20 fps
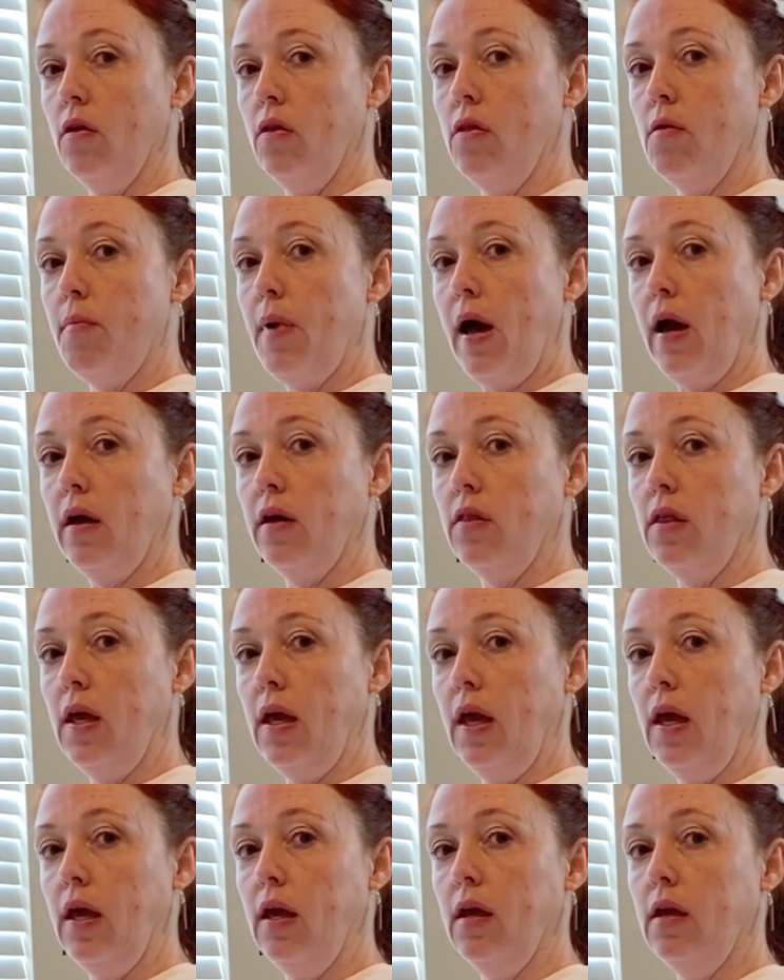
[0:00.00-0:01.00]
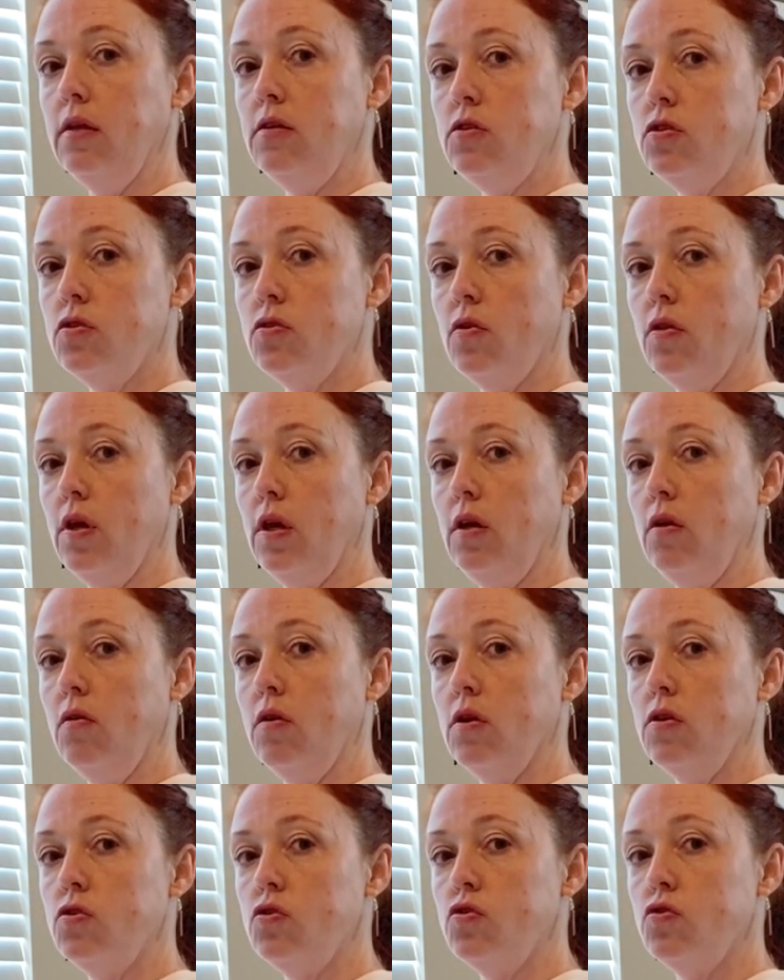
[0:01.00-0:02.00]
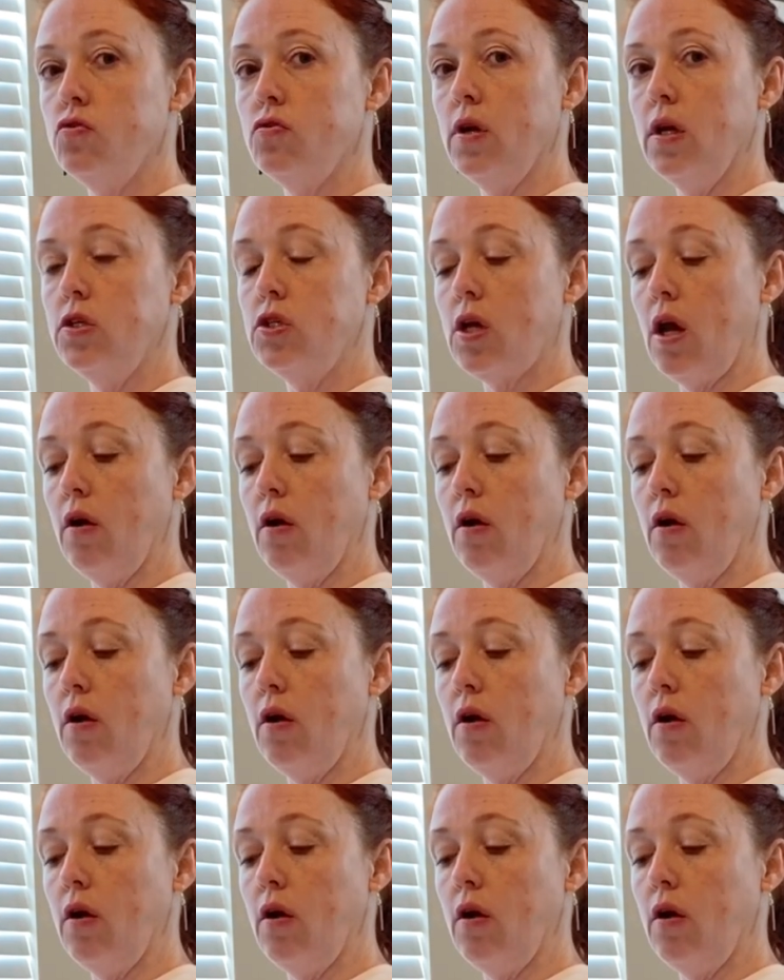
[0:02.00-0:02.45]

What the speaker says: the back of the hand so that you can stretch